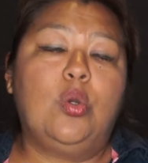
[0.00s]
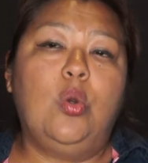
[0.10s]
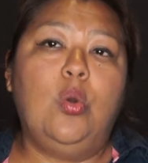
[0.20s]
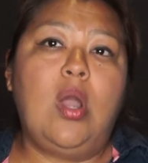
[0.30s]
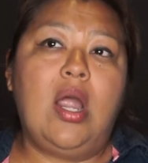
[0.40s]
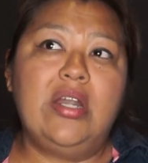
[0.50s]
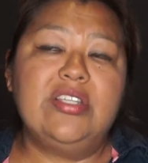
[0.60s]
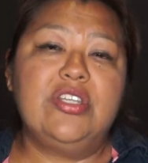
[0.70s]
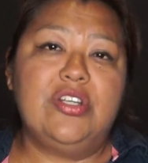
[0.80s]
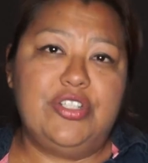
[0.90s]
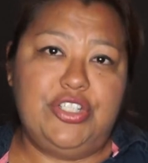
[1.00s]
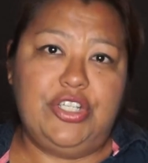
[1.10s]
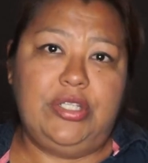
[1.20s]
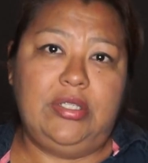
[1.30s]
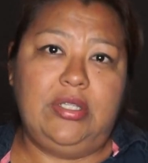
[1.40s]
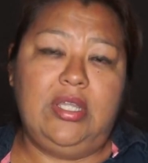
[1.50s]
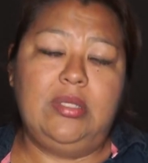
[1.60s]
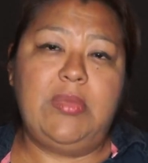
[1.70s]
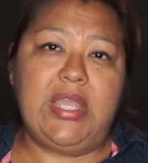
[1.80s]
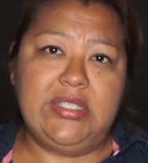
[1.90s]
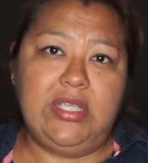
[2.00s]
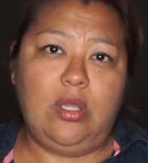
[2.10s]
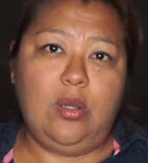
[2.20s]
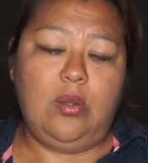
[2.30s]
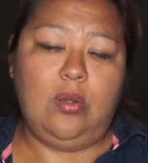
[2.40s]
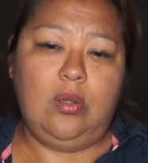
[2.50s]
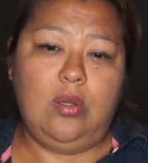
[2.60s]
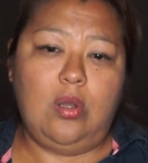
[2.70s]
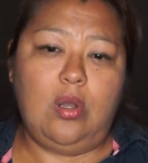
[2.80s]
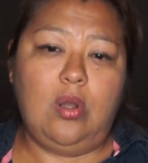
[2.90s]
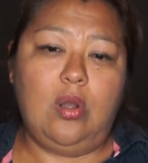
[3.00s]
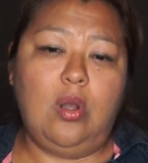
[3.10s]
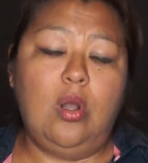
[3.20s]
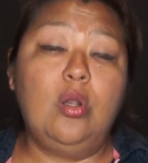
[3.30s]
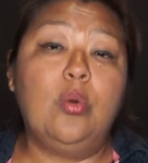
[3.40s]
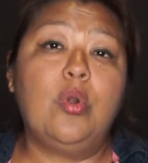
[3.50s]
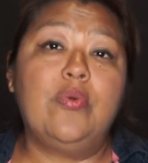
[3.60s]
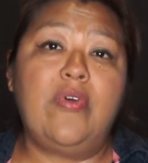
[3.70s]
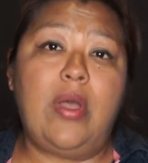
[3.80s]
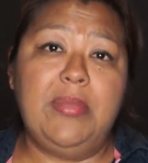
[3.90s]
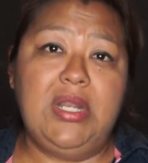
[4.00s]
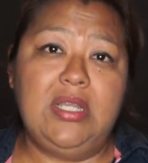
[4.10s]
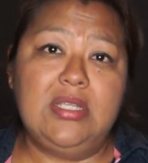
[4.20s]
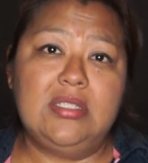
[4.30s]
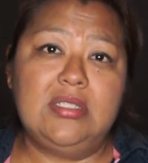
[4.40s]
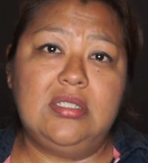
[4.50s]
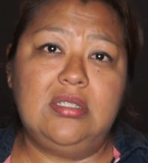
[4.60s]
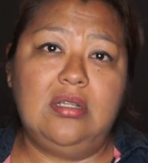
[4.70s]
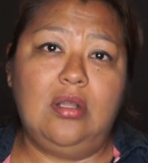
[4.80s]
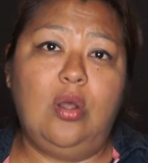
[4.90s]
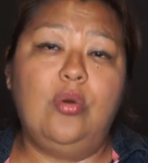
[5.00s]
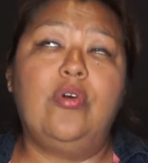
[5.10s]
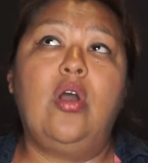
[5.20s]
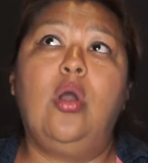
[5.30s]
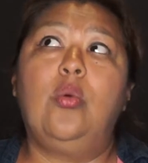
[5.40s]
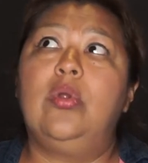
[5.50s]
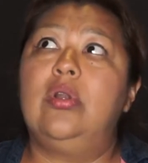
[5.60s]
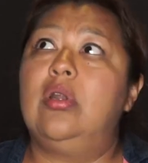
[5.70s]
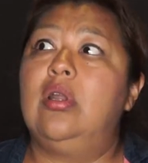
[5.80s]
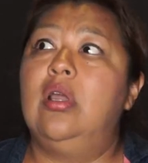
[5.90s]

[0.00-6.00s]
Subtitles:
who are searching in Mexico, all our families, all our